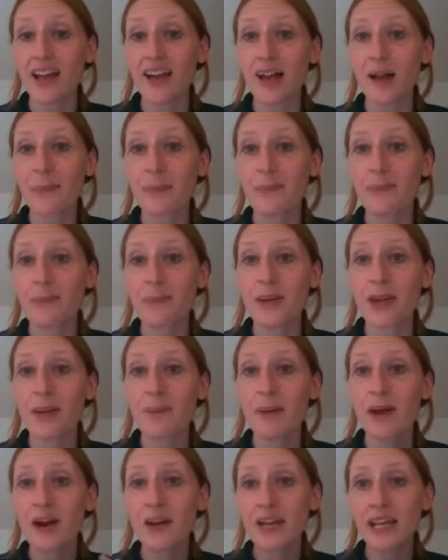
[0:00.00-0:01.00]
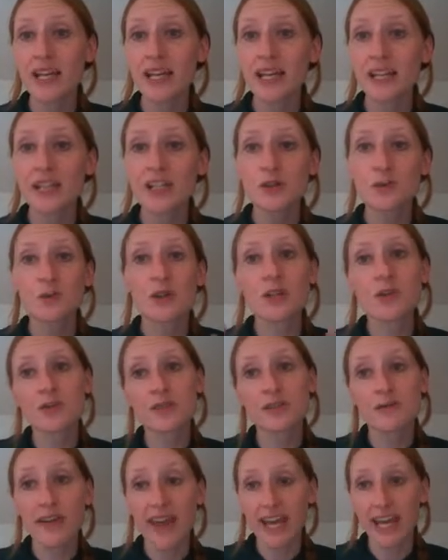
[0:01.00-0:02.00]
American English, we
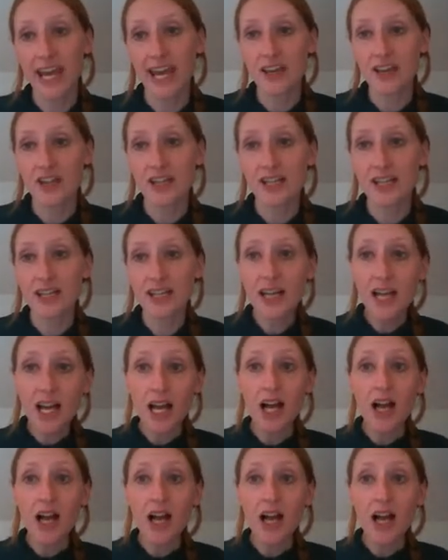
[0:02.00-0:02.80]
use vacation.